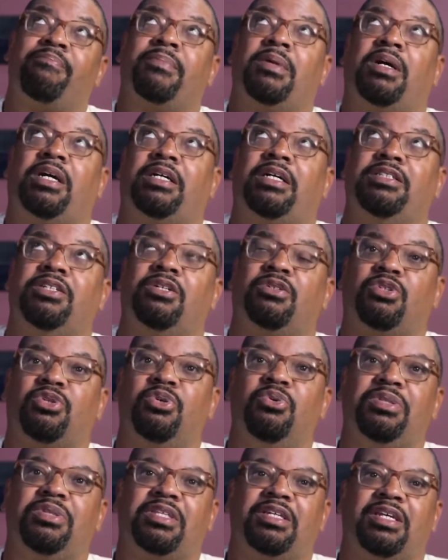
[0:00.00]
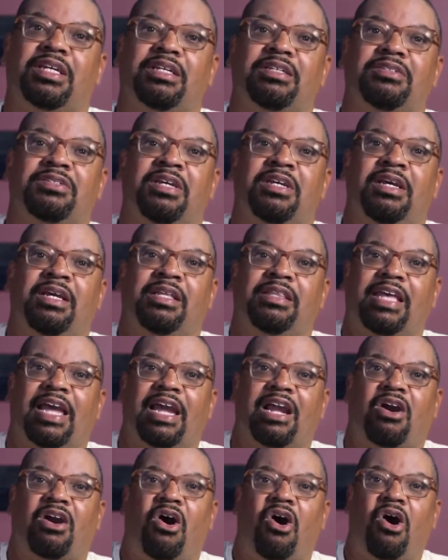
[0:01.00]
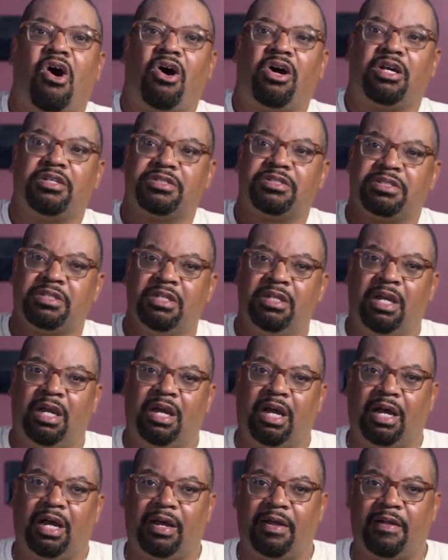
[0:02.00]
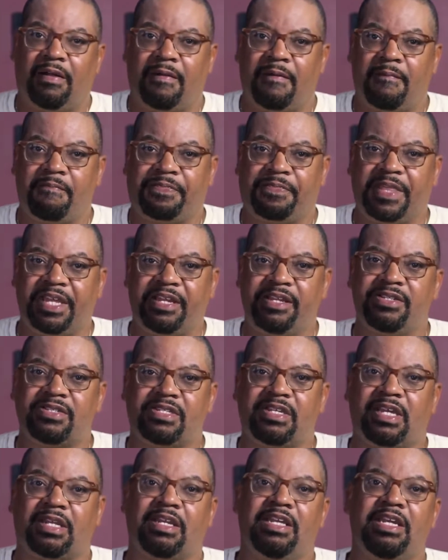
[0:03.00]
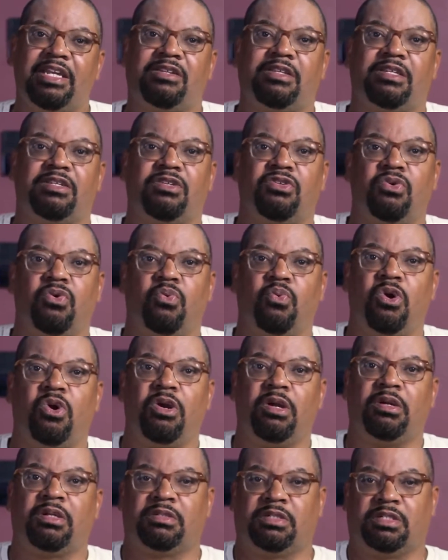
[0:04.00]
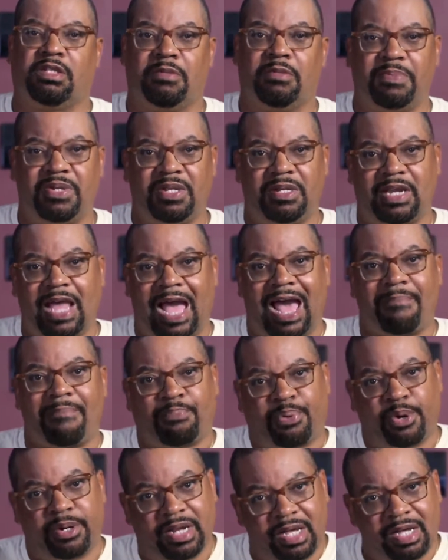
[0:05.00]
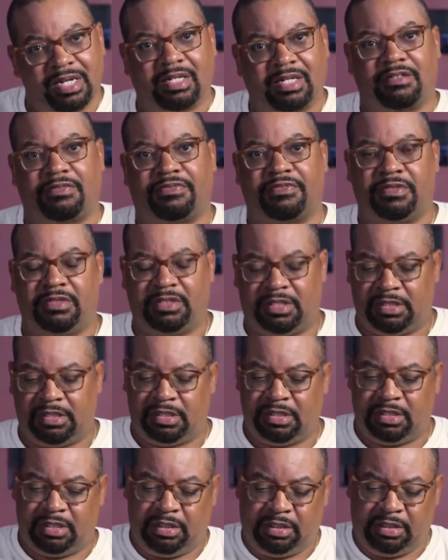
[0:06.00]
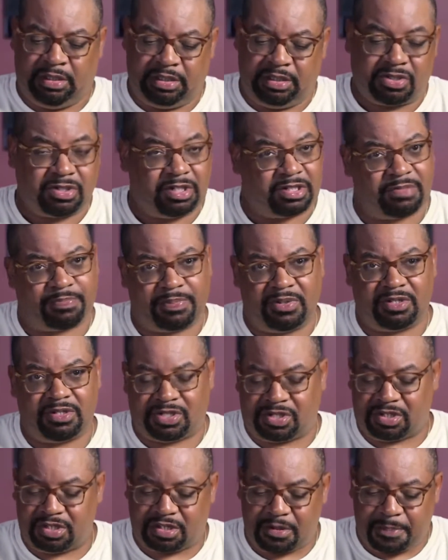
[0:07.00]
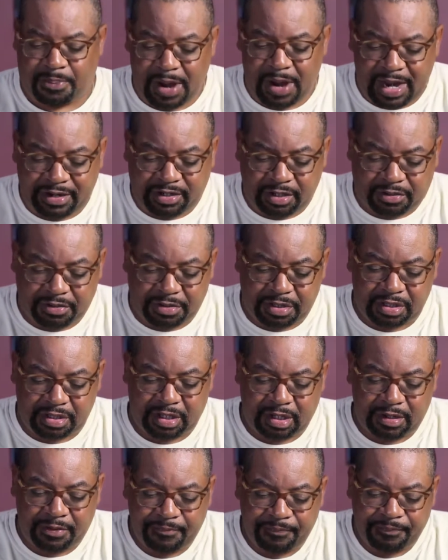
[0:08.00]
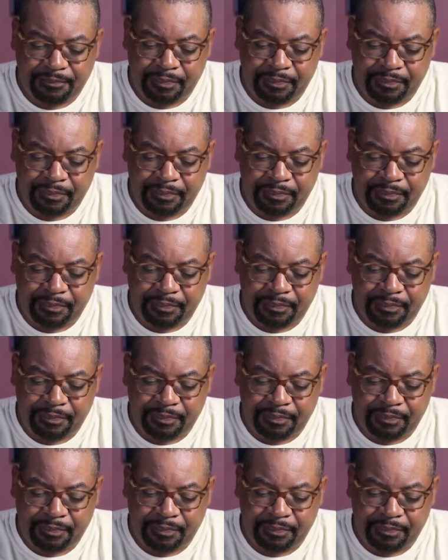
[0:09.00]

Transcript: do things that cause things that need to do work to be not productive. And so it's just a practical thing.